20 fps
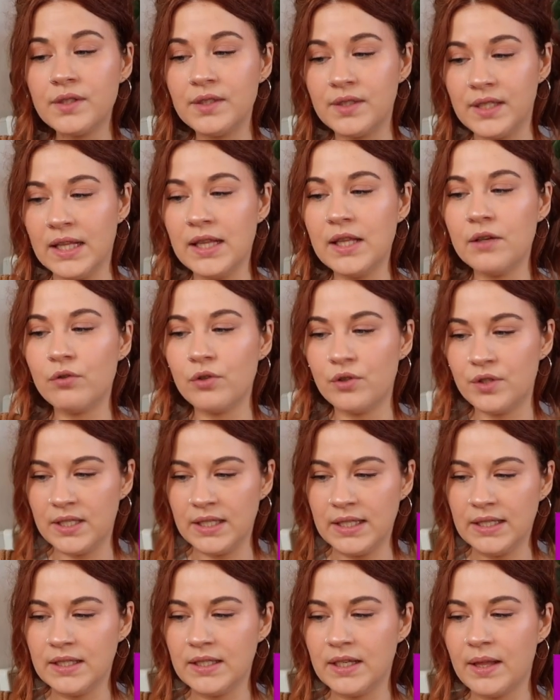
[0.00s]
daily
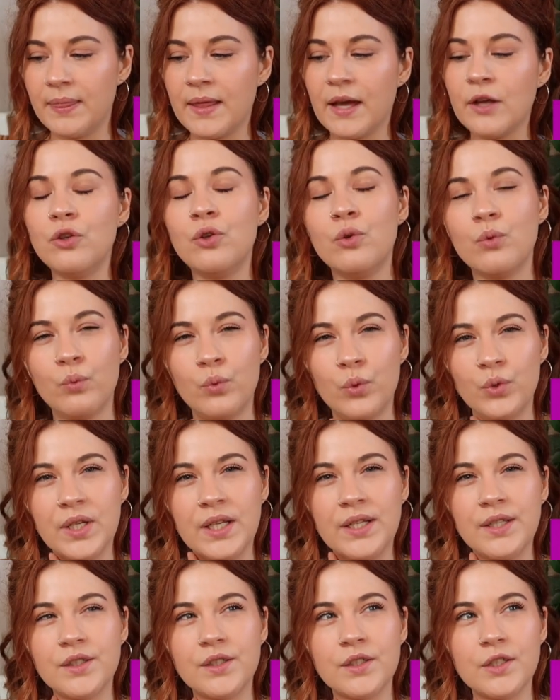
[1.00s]
routine that you
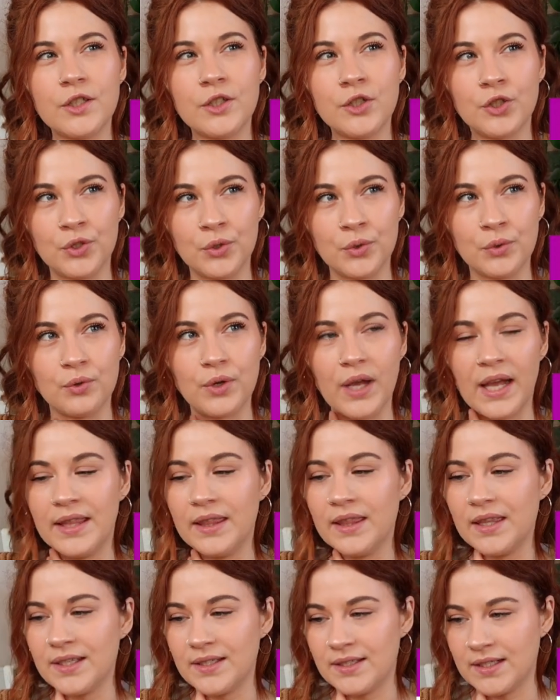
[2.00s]
wouldn't do
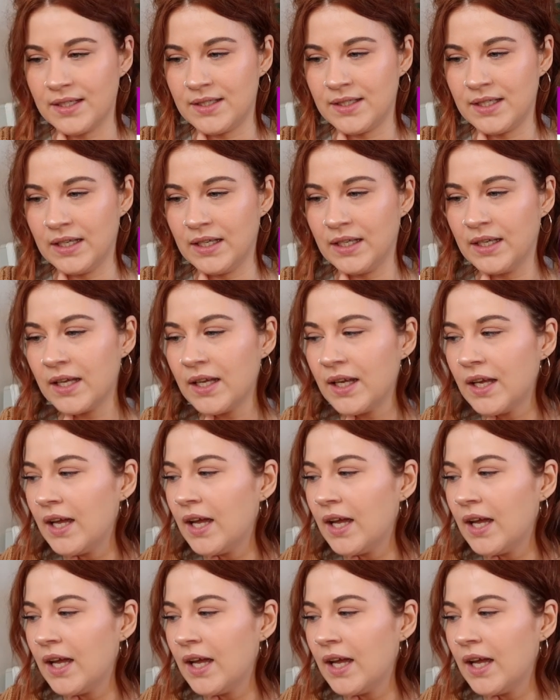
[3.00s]
in the city?